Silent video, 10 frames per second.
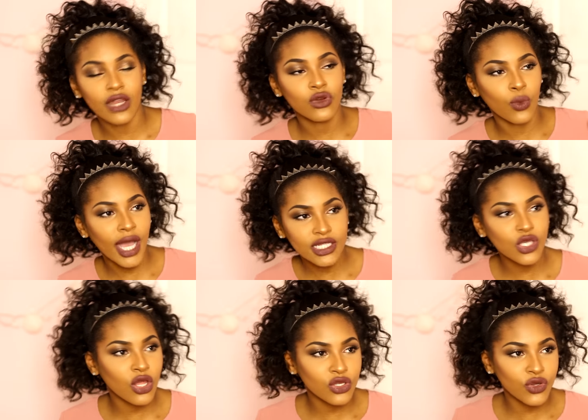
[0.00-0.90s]
And I don't know why
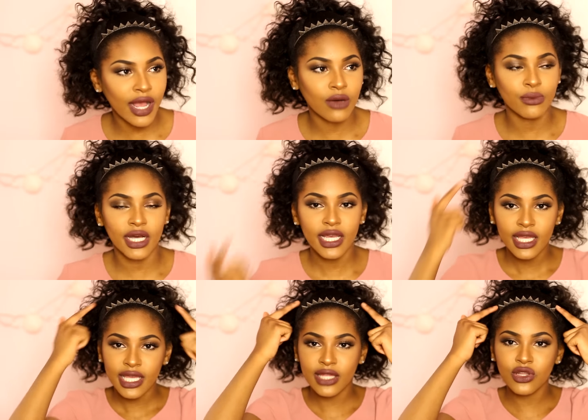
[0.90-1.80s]
it's called a crown, but
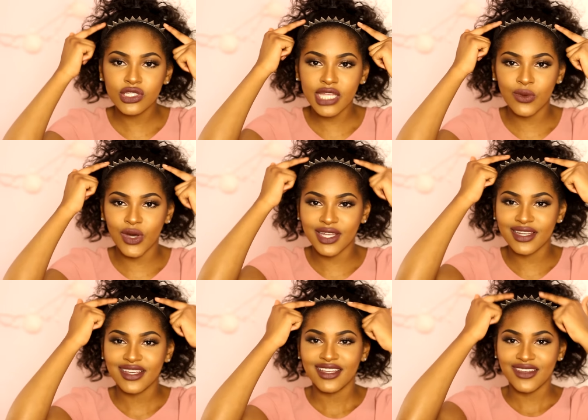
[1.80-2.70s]
it looks like
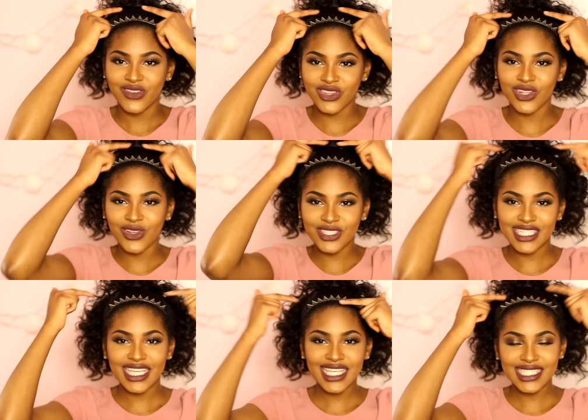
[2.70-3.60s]
one with the little
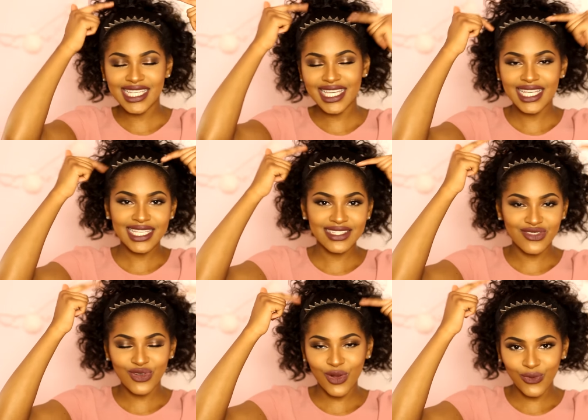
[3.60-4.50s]
dingy
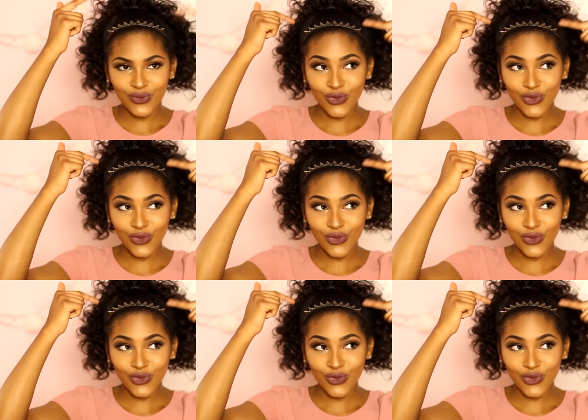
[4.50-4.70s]
dingies, you know?